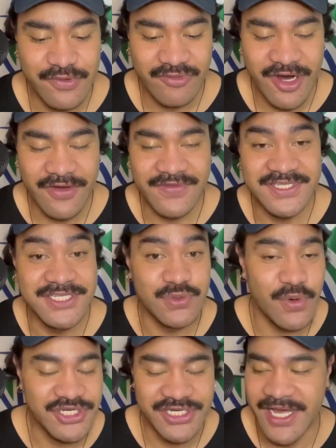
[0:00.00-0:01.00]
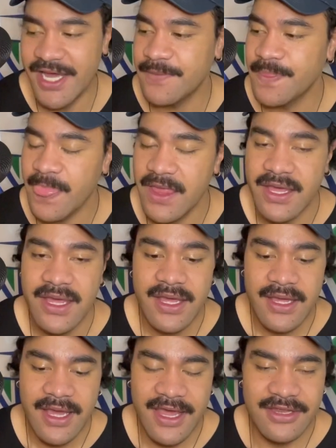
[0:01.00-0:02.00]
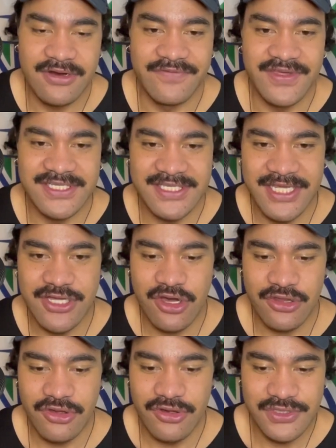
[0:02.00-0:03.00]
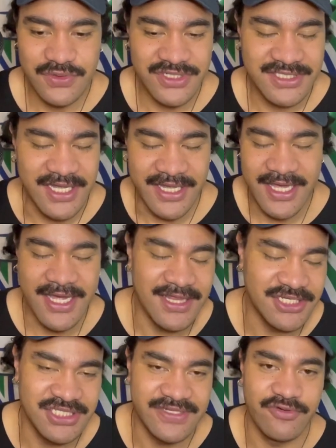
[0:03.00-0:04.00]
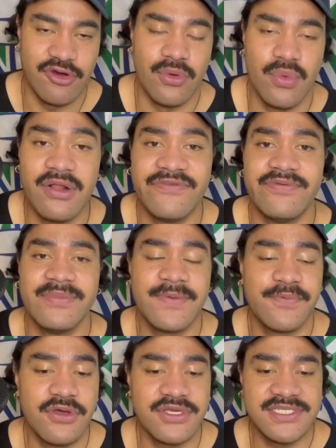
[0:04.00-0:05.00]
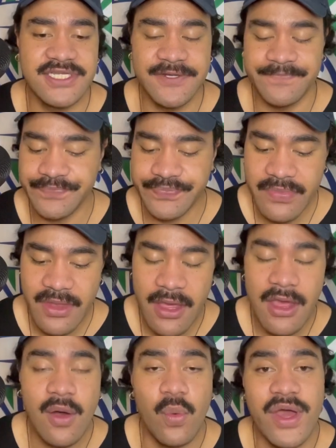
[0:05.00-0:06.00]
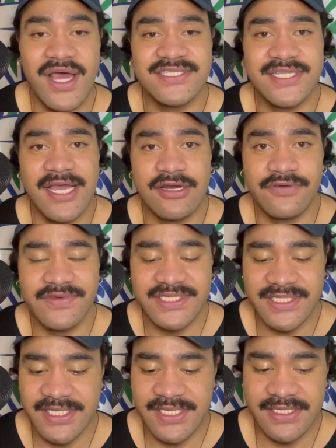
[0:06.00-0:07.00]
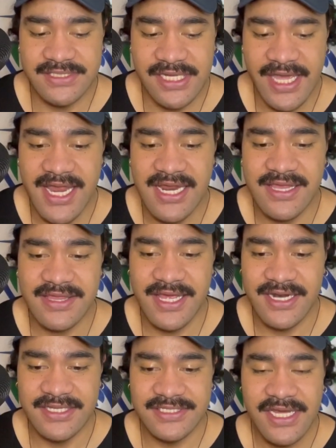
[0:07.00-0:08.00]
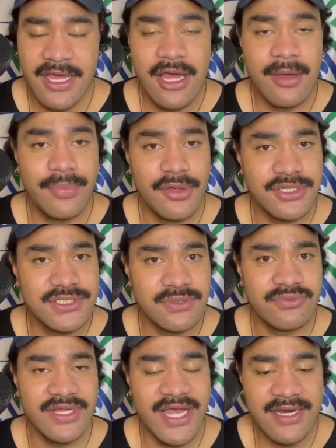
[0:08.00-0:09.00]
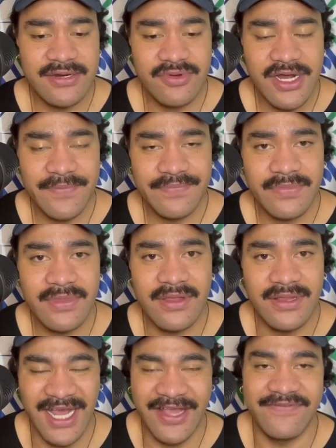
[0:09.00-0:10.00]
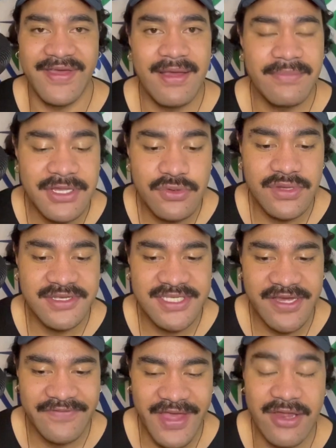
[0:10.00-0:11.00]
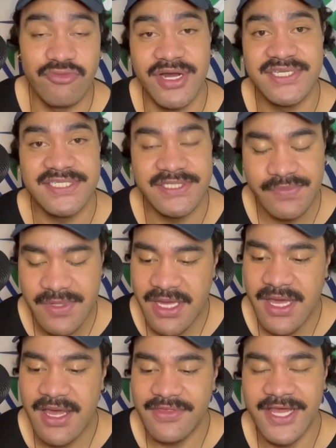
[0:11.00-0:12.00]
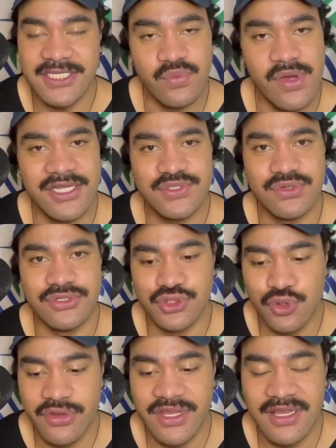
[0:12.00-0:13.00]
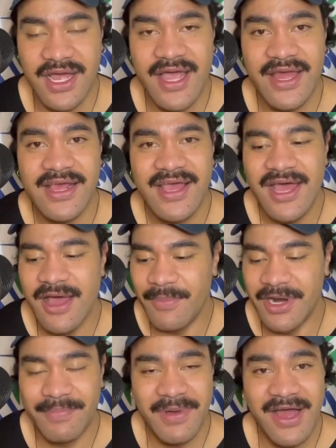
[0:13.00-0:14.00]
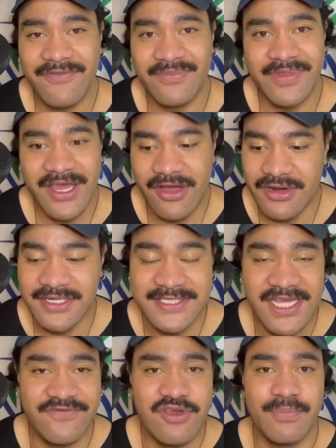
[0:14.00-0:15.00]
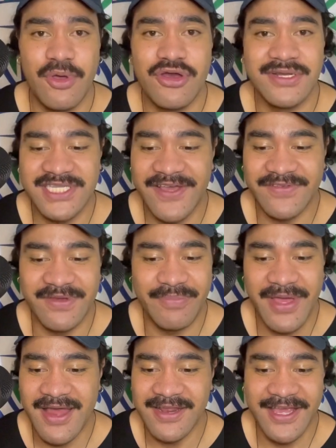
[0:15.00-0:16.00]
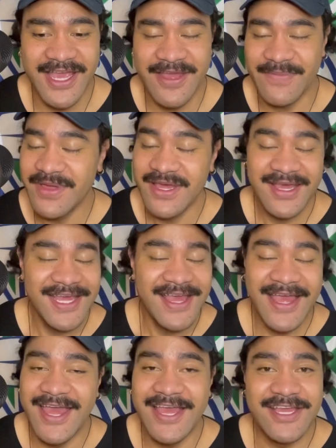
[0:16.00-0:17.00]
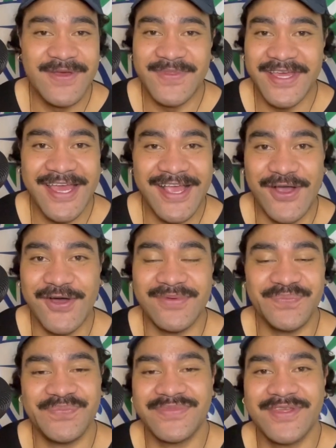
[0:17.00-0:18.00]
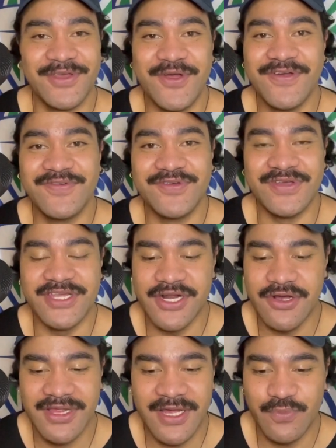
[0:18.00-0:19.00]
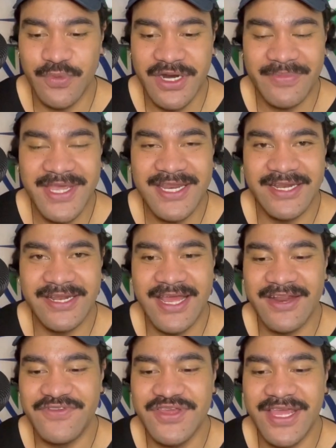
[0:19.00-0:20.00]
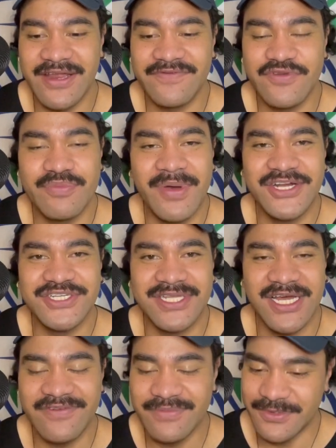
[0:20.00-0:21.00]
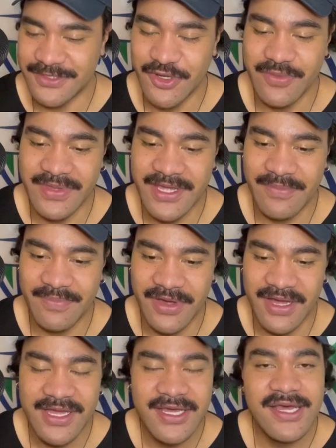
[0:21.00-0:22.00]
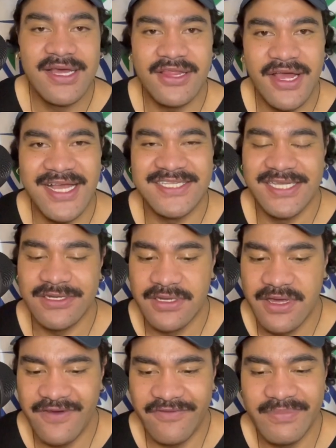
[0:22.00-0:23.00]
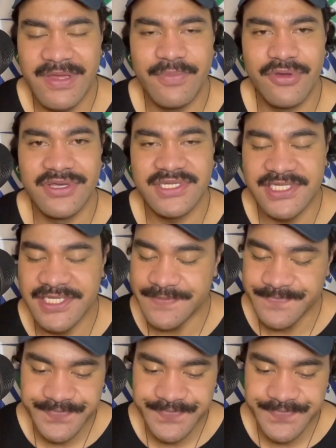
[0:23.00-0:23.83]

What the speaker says: right, of the situation at hand. And then obviously you got those who are just like, yeah, let's just throw it. Well, for me personally, where I stand obviously is anything that is personal related, right, like family and all that stuff, and racism. That's where I sort of draw the line. But apart from that, honestly, if your opponent's having a bad game, egg him the heck on. Go for it, like what I mean? And if you get a few punches out of him, so be it. But like I said, for me personally,